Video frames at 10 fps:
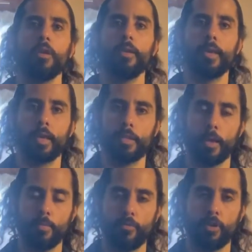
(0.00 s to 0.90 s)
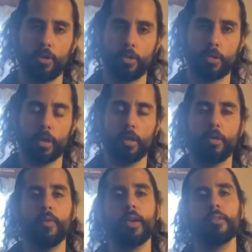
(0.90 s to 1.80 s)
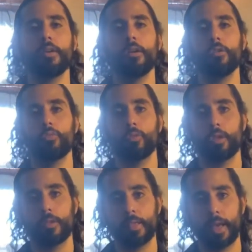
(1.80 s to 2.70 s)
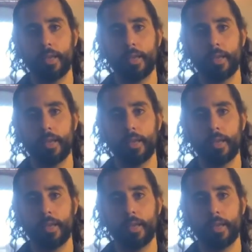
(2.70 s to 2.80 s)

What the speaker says: Next time you finish the cycle of exhales, release that